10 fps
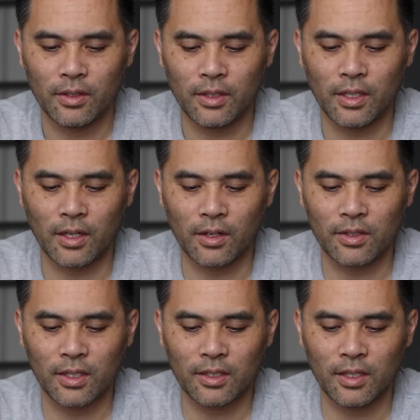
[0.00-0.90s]

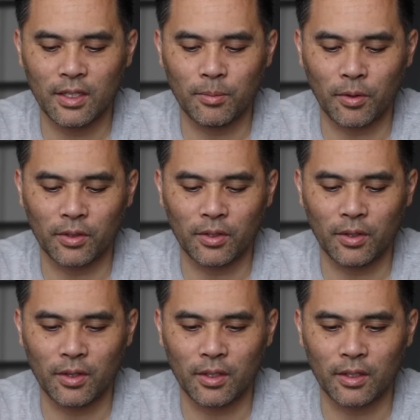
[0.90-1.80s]
DR60D Mark II,
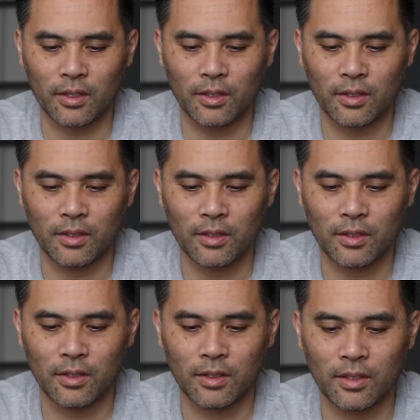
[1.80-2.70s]
I think.
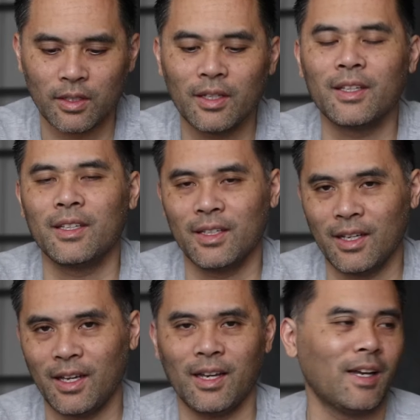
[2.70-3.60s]

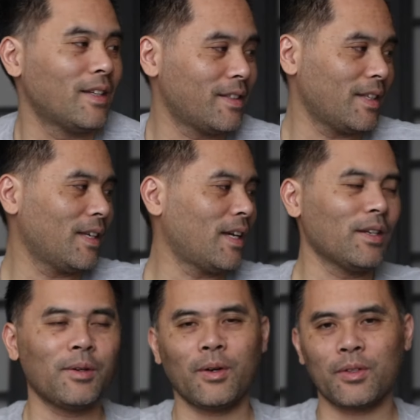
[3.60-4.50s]
Yeah, see, I
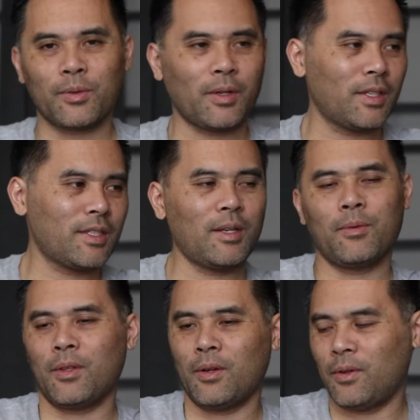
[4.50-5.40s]
knew I was around the same
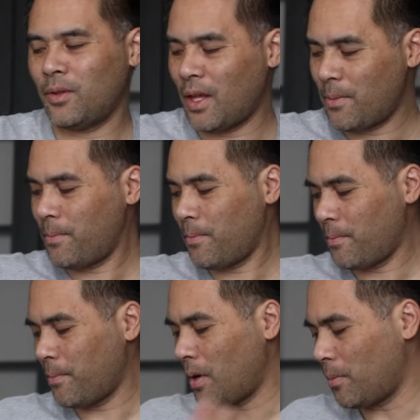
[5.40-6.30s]
that
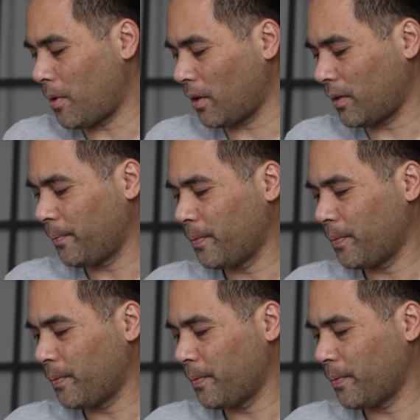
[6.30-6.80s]
ballpark.